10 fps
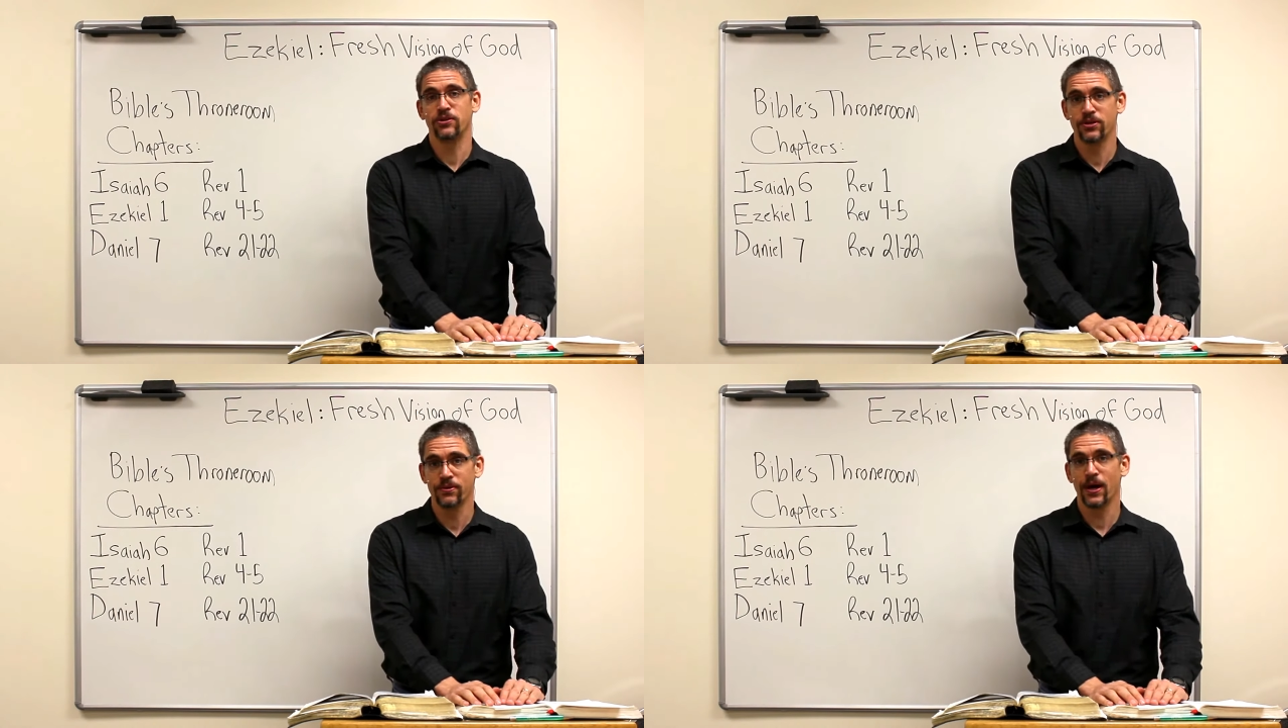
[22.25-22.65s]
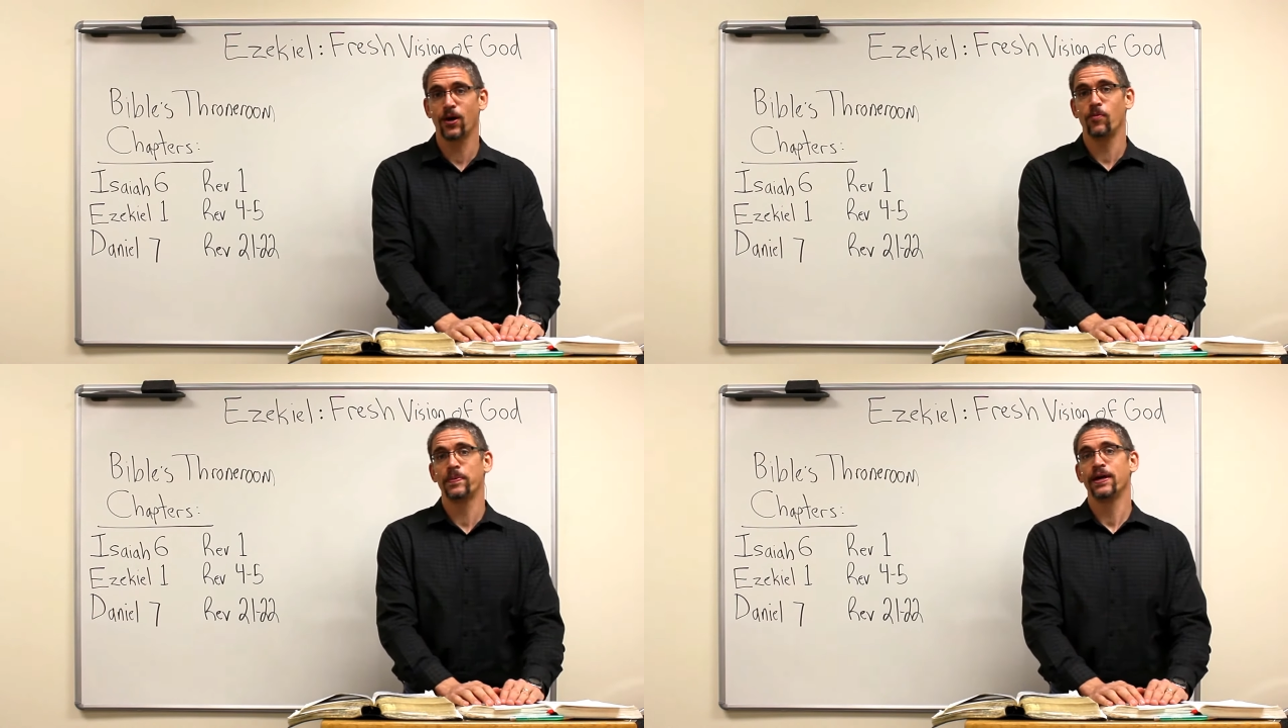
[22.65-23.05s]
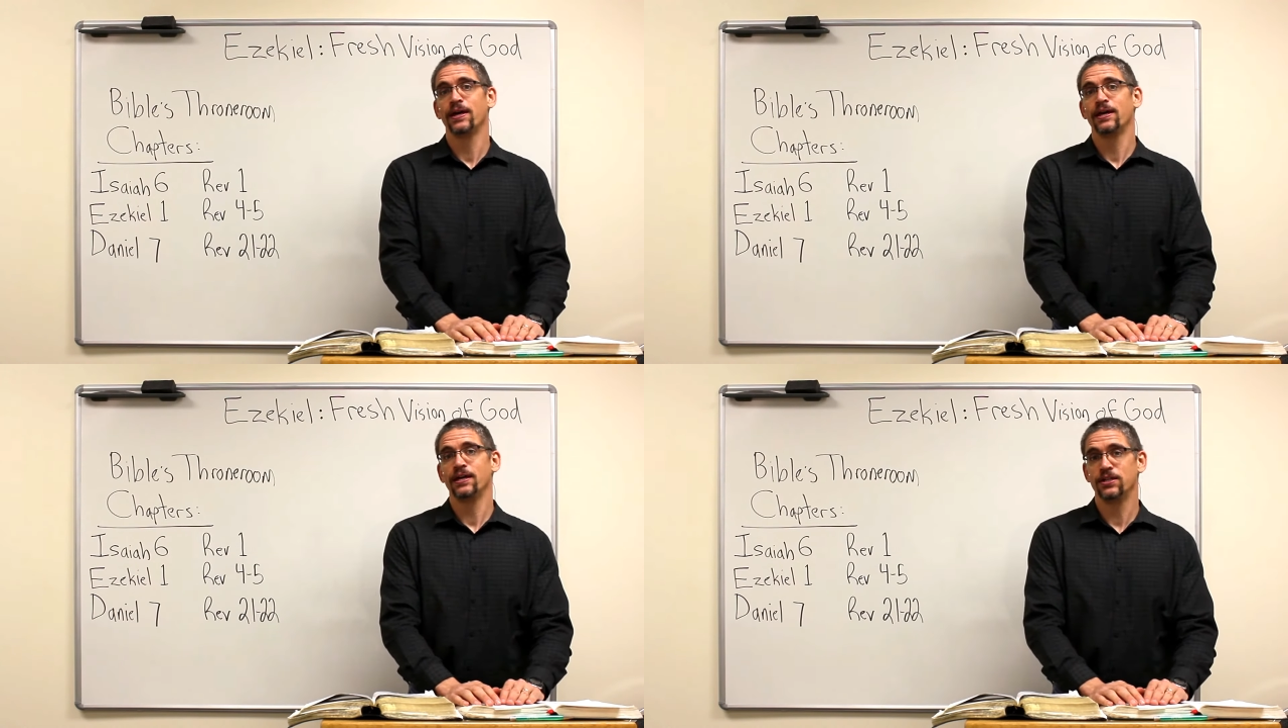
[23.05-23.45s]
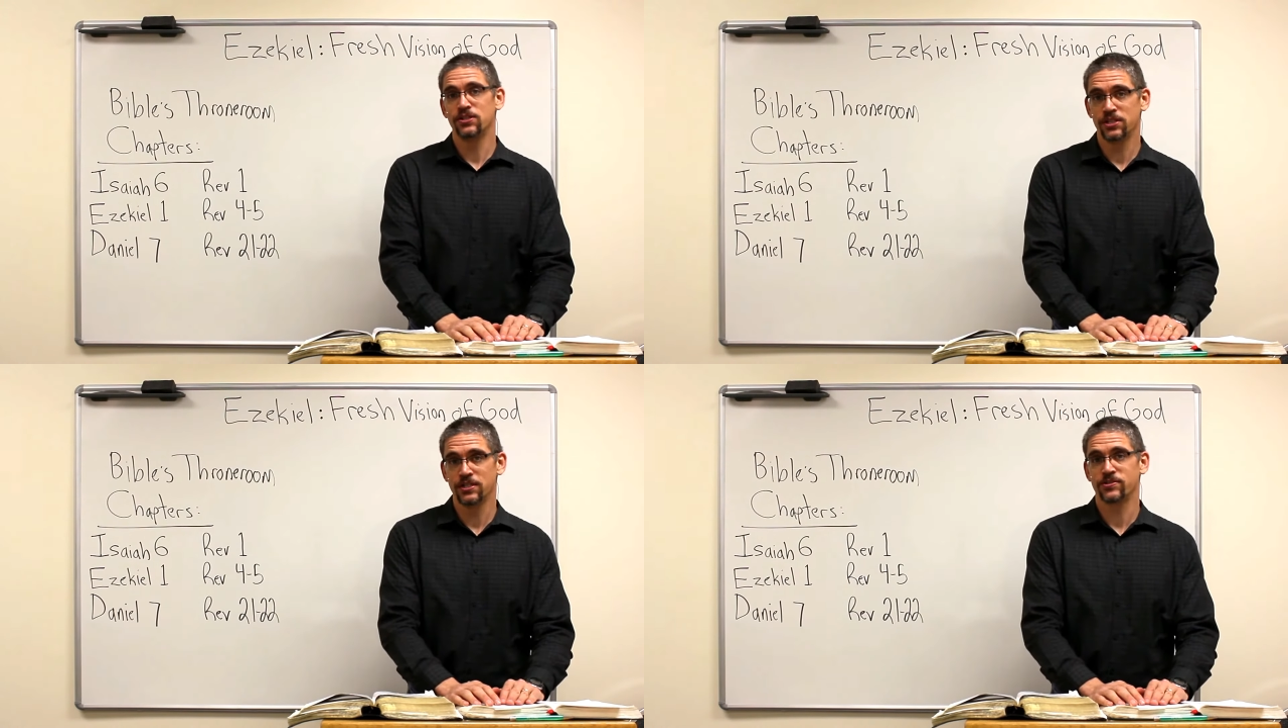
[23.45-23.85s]
new hope in
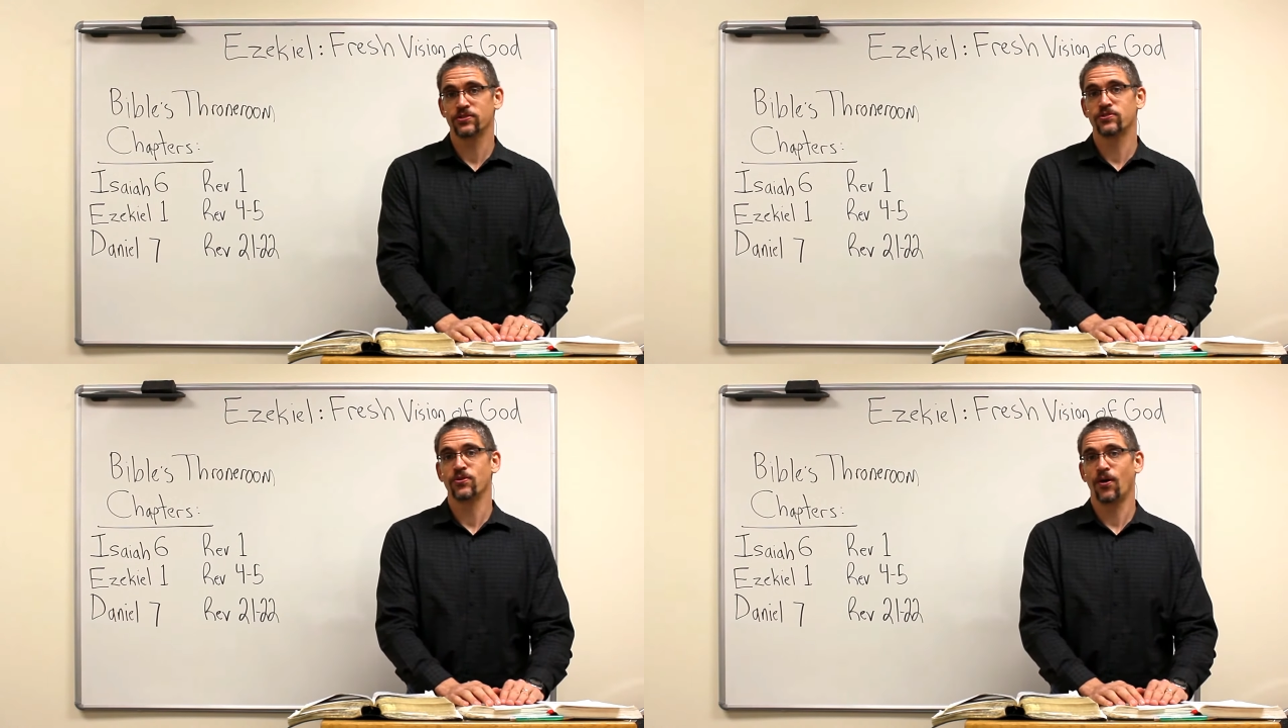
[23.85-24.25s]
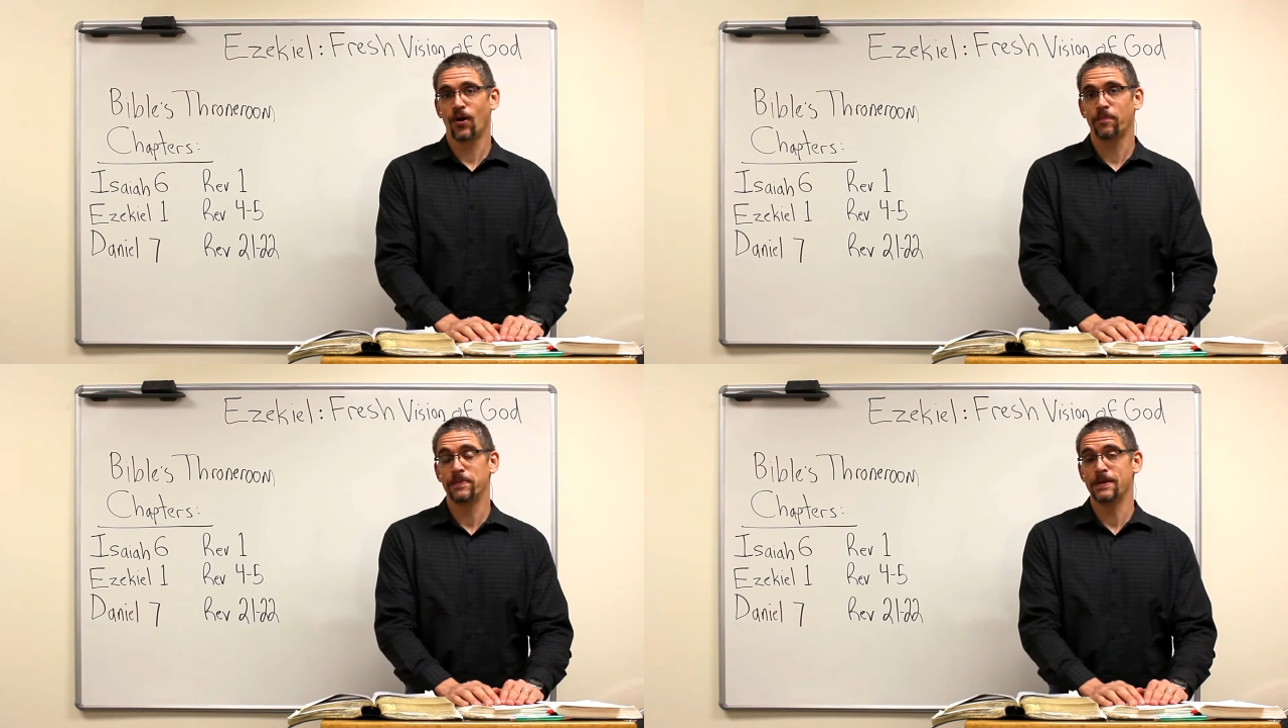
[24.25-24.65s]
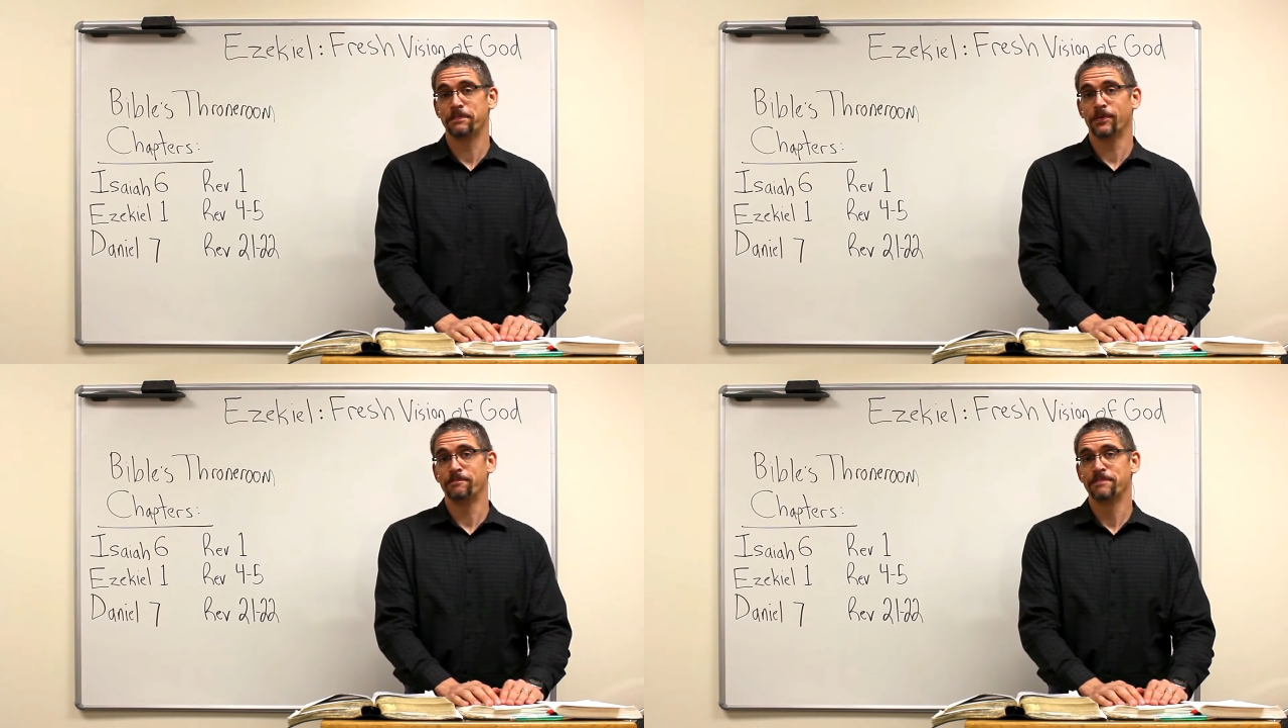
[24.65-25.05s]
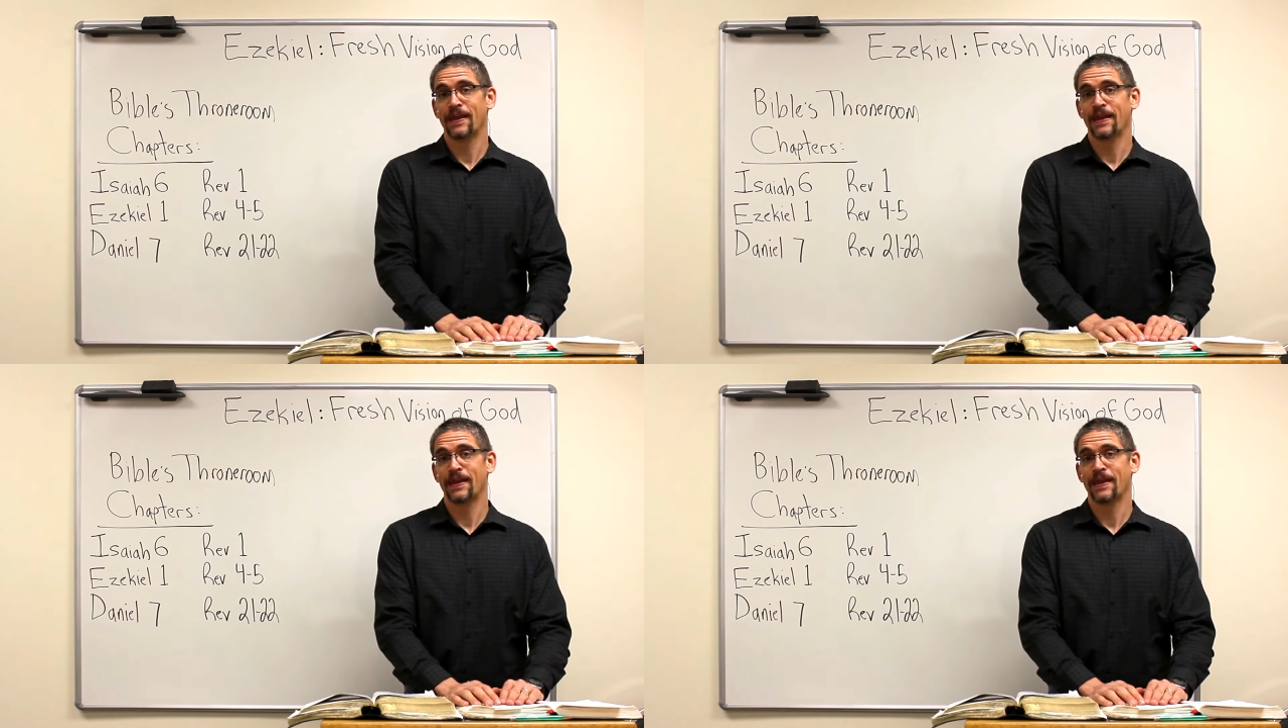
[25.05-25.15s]
Jesus to all people,